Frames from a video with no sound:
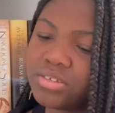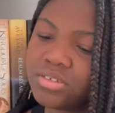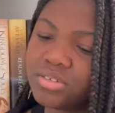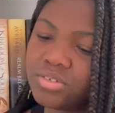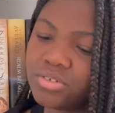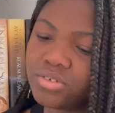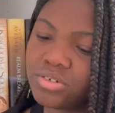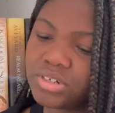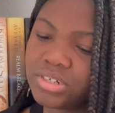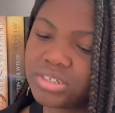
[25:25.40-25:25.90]

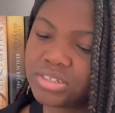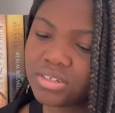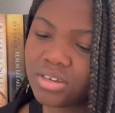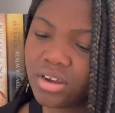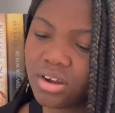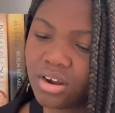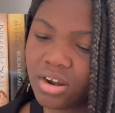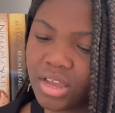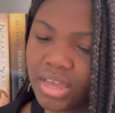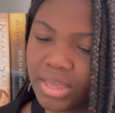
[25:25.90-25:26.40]
stories
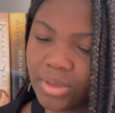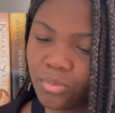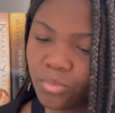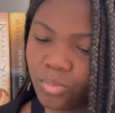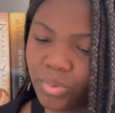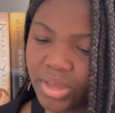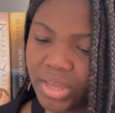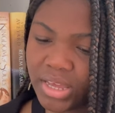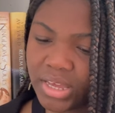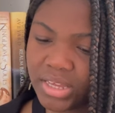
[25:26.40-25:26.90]
are a
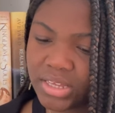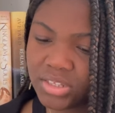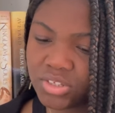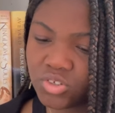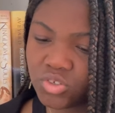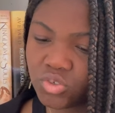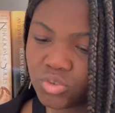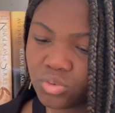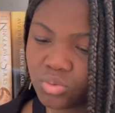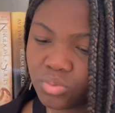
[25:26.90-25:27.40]
way
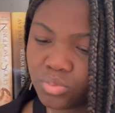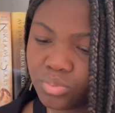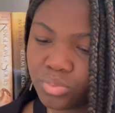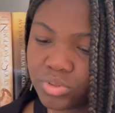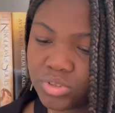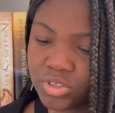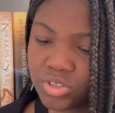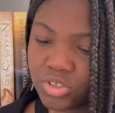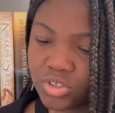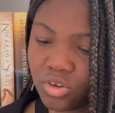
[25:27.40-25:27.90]
to
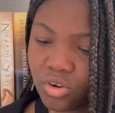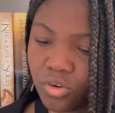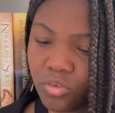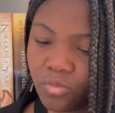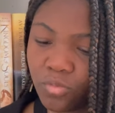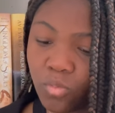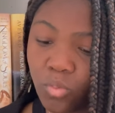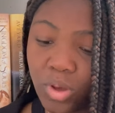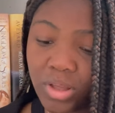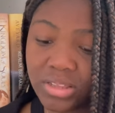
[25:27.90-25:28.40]

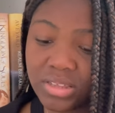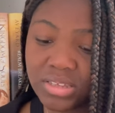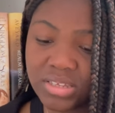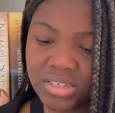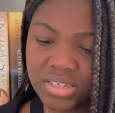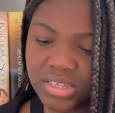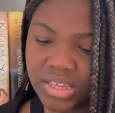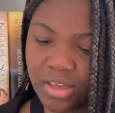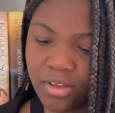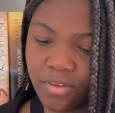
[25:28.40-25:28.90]
preserve
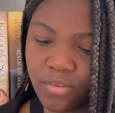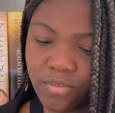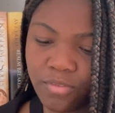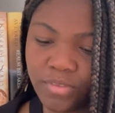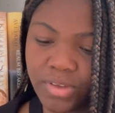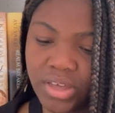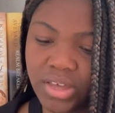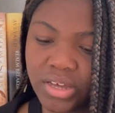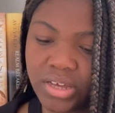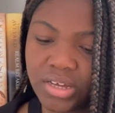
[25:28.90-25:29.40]
oneself,
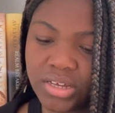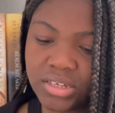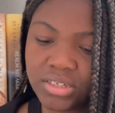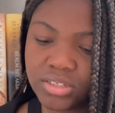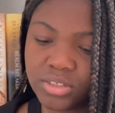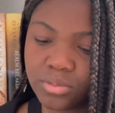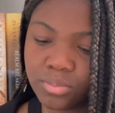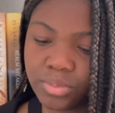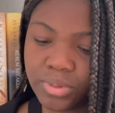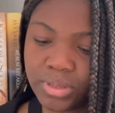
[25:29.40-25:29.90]

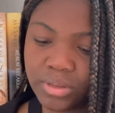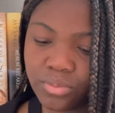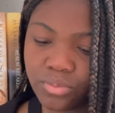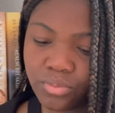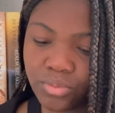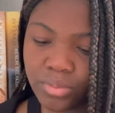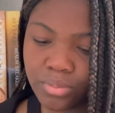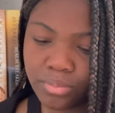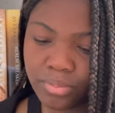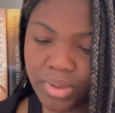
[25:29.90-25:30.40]
to be
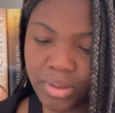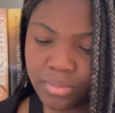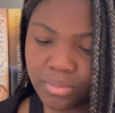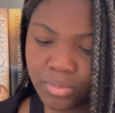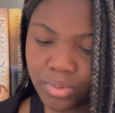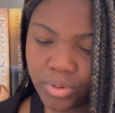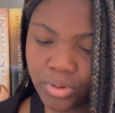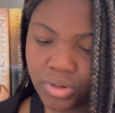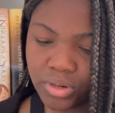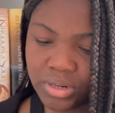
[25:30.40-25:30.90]

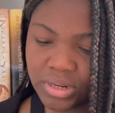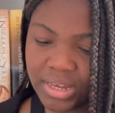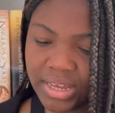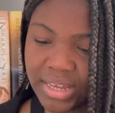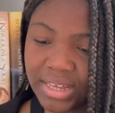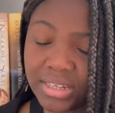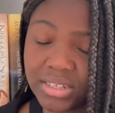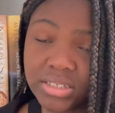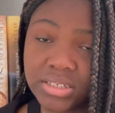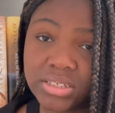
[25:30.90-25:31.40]
remembered,
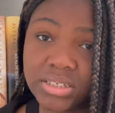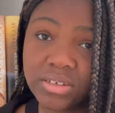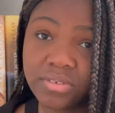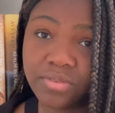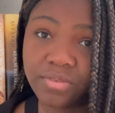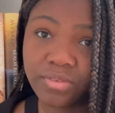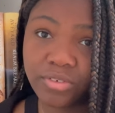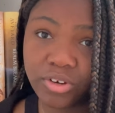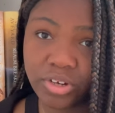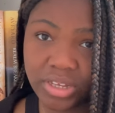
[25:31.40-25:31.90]
and to
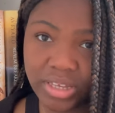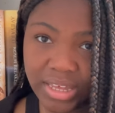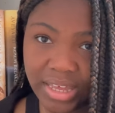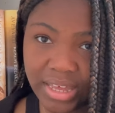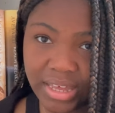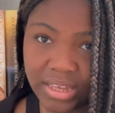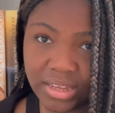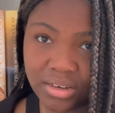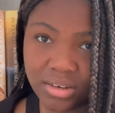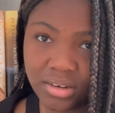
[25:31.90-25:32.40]

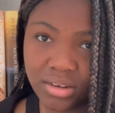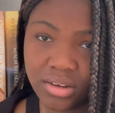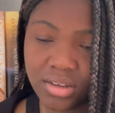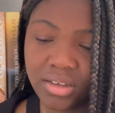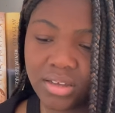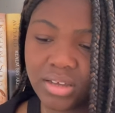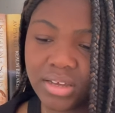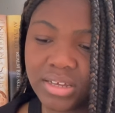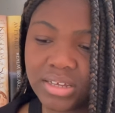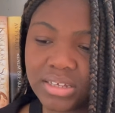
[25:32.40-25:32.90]
forget.
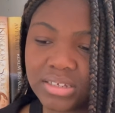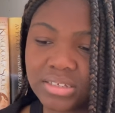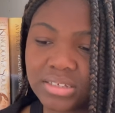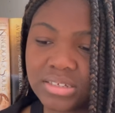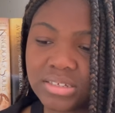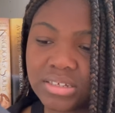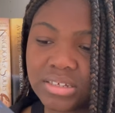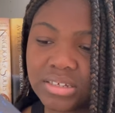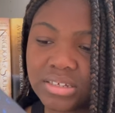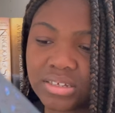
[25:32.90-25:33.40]
I guess
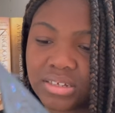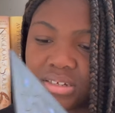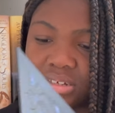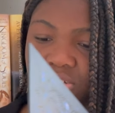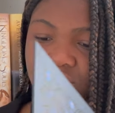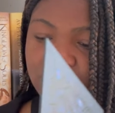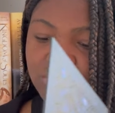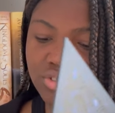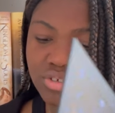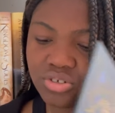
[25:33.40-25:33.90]
it's like a
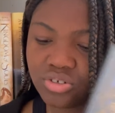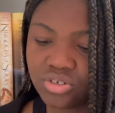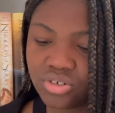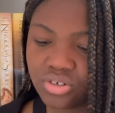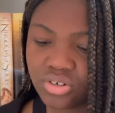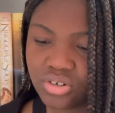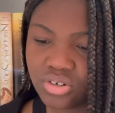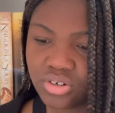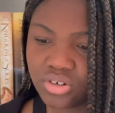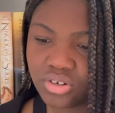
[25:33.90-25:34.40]

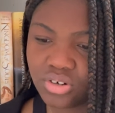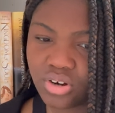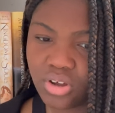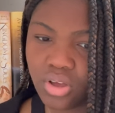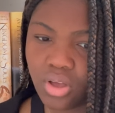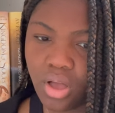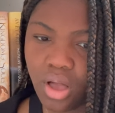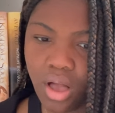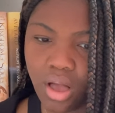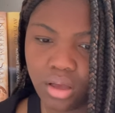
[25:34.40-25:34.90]
journal.
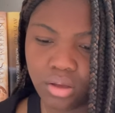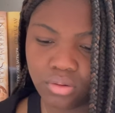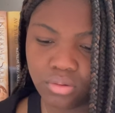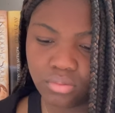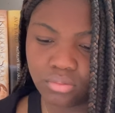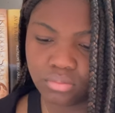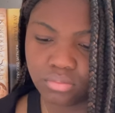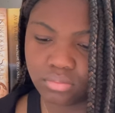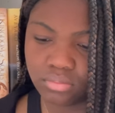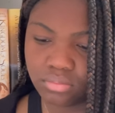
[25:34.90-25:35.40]

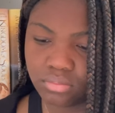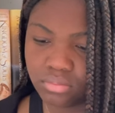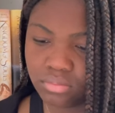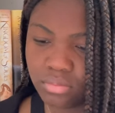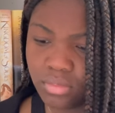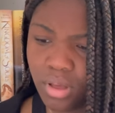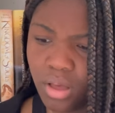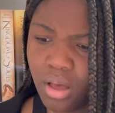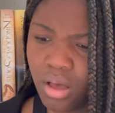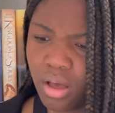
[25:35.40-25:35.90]
Oh.
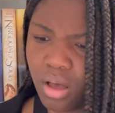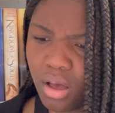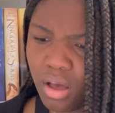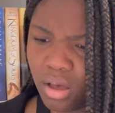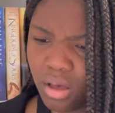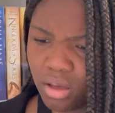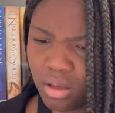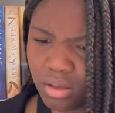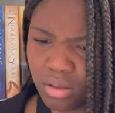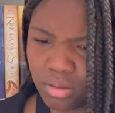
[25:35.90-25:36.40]

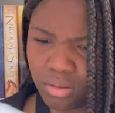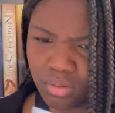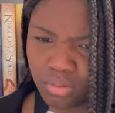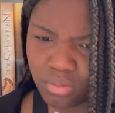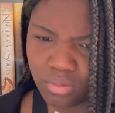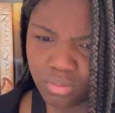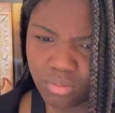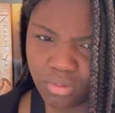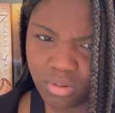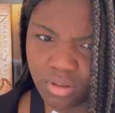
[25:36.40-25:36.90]

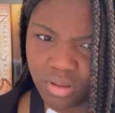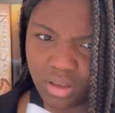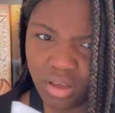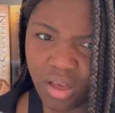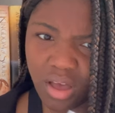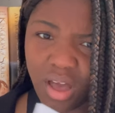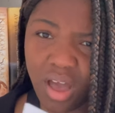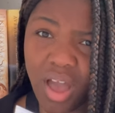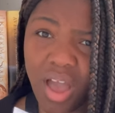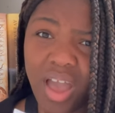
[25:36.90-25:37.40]
Oh!
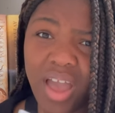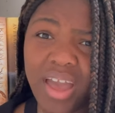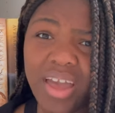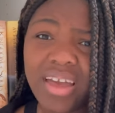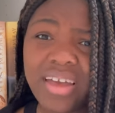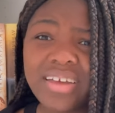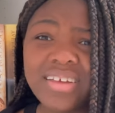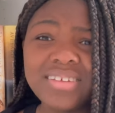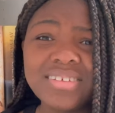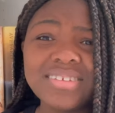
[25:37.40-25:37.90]

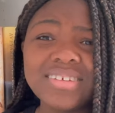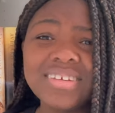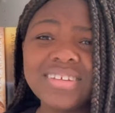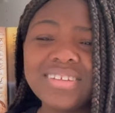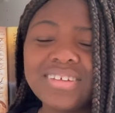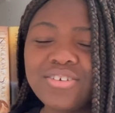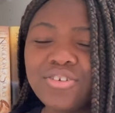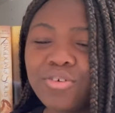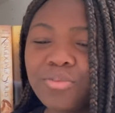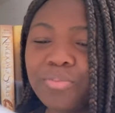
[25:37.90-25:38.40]
It's a
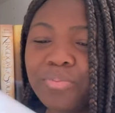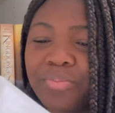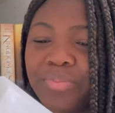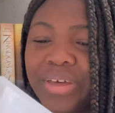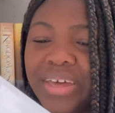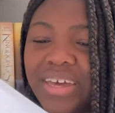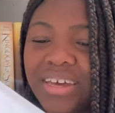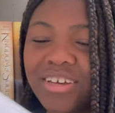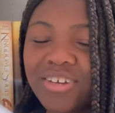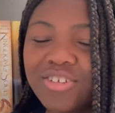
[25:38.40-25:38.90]
little
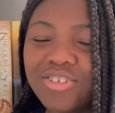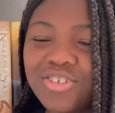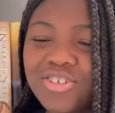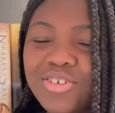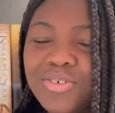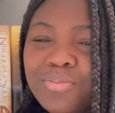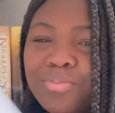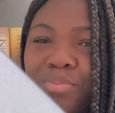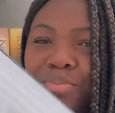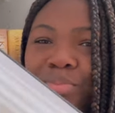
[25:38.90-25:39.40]
picture
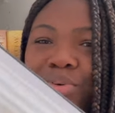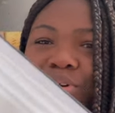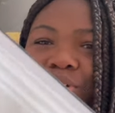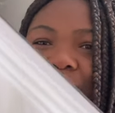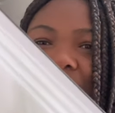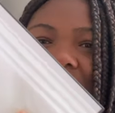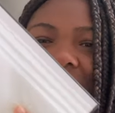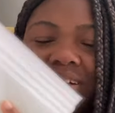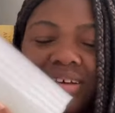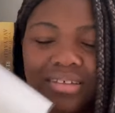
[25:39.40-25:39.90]

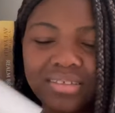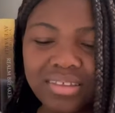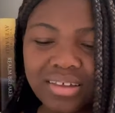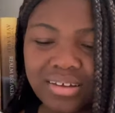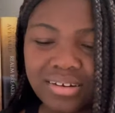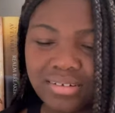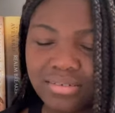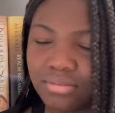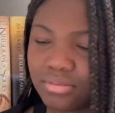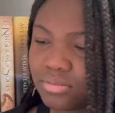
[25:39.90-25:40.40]
book. That,
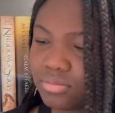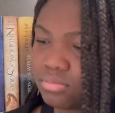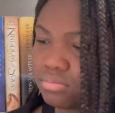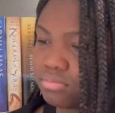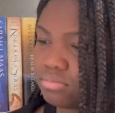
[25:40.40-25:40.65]
oh.